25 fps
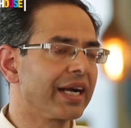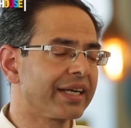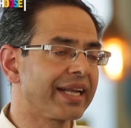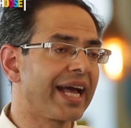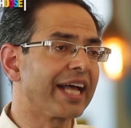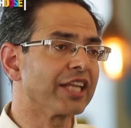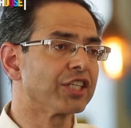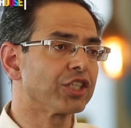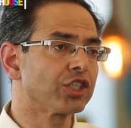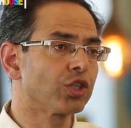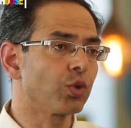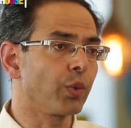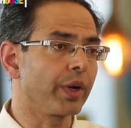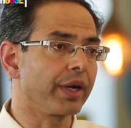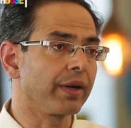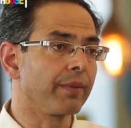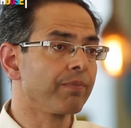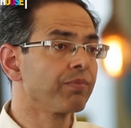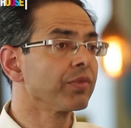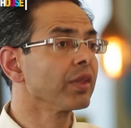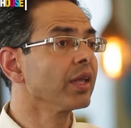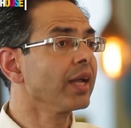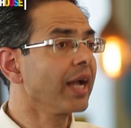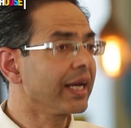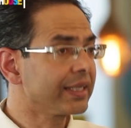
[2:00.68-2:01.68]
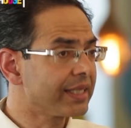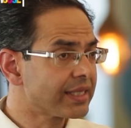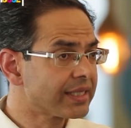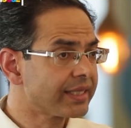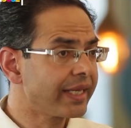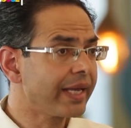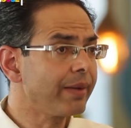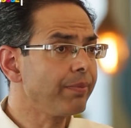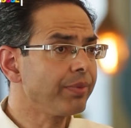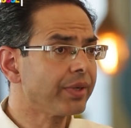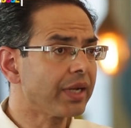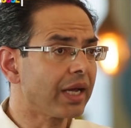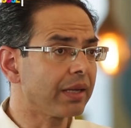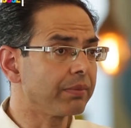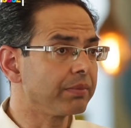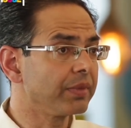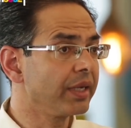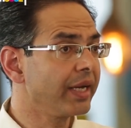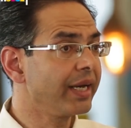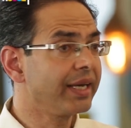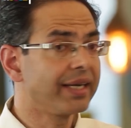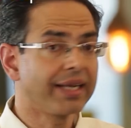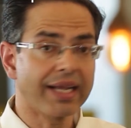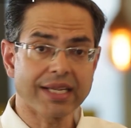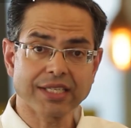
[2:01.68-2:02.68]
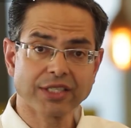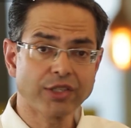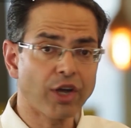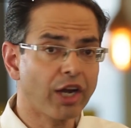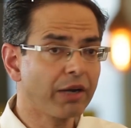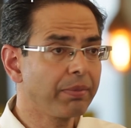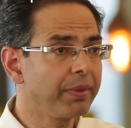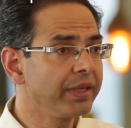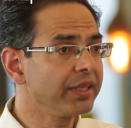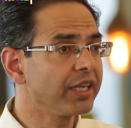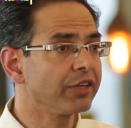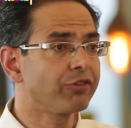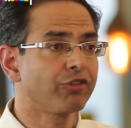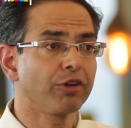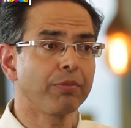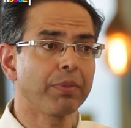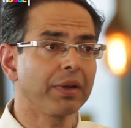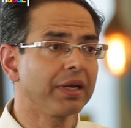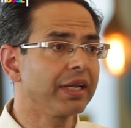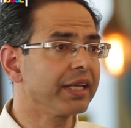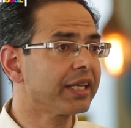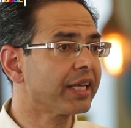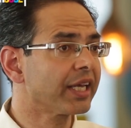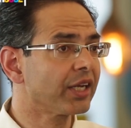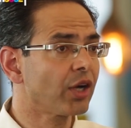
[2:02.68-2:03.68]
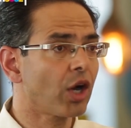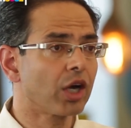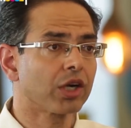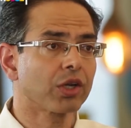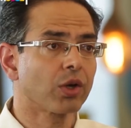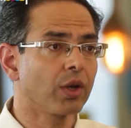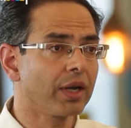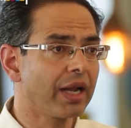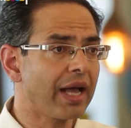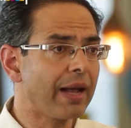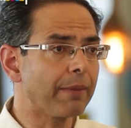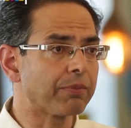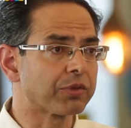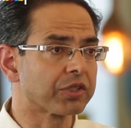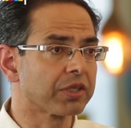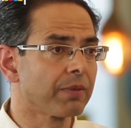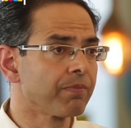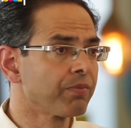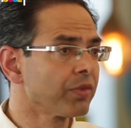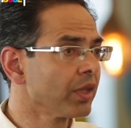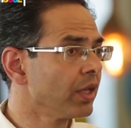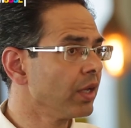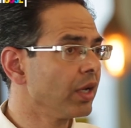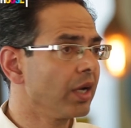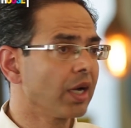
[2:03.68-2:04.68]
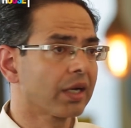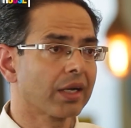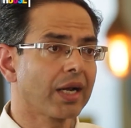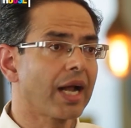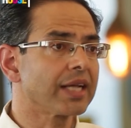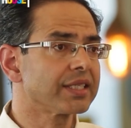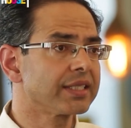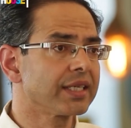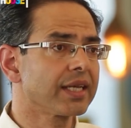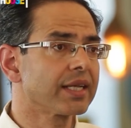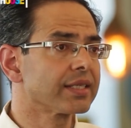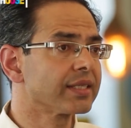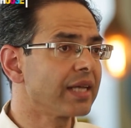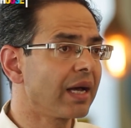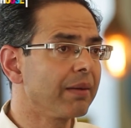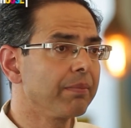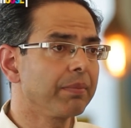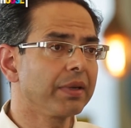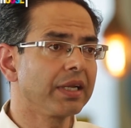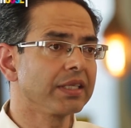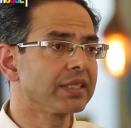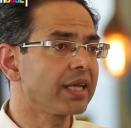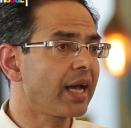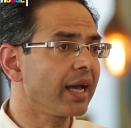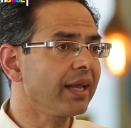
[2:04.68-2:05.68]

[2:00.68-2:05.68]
attached to it. At the same time, it does not mean that AAA cannot collapse. A classic example is